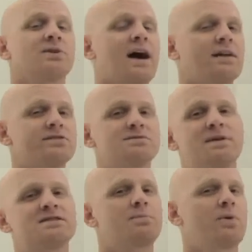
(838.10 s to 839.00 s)
So catalyst
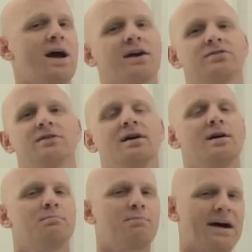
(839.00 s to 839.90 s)
speeds up a reaction
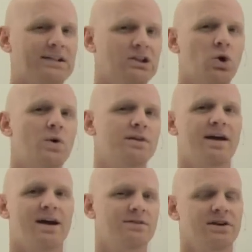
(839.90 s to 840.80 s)
by lowering
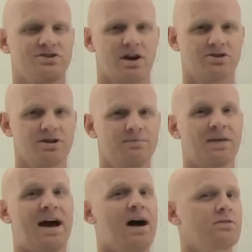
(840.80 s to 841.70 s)
the activation energy.
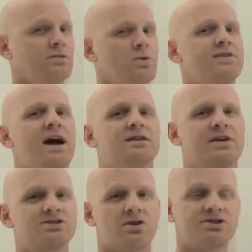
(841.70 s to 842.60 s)
How does it lower the
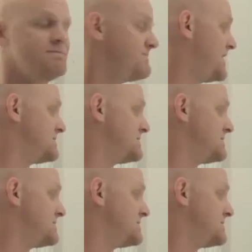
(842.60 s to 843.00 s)
activation energy?